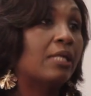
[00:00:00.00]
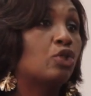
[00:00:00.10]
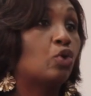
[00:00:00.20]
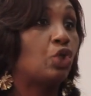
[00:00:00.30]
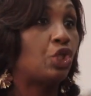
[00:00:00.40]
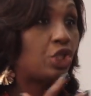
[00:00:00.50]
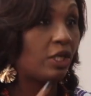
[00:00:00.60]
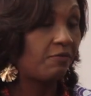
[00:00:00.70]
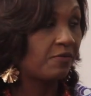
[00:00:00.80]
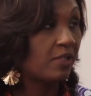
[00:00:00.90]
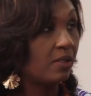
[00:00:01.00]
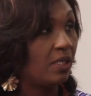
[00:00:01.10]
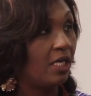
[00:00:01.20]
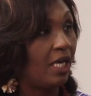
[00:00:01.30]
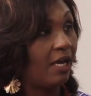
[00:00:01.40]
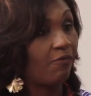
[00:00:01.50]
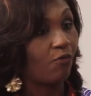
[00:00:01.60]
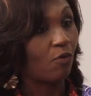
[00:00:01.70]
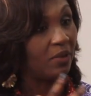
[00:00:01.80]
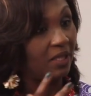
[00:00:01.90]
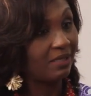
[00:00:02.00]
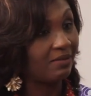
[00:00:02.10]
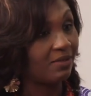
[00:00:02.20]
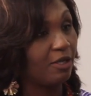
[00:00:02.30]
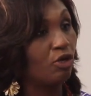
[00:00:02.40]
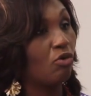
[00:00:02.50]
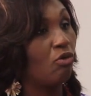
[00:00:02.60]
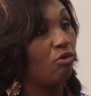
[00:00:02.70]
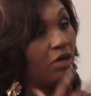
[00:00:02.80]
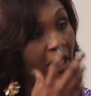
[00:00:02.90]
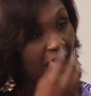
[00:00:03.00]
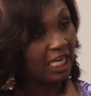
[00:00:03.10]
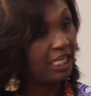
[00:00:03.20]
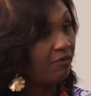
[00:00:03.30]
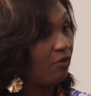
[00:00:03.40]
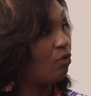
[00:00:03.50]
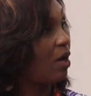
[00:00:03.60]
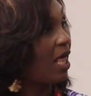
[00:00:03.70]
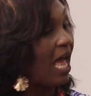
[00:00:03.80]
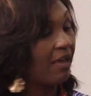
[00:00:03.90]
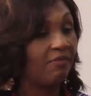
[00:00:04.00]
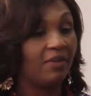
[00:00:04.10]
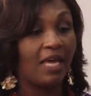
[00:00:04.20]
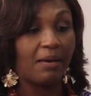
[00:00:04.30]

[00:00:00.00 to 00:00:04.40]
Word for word: to shift from this, you know, individual Ivy.